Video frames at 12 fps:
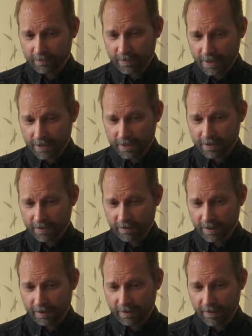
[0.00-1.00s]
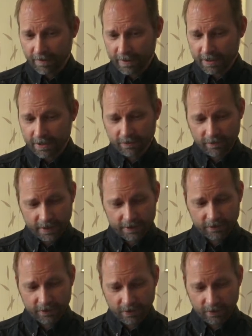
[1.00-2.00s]
necessary things you need
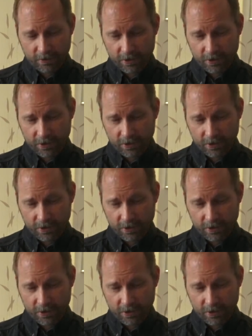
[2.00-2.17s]
to know,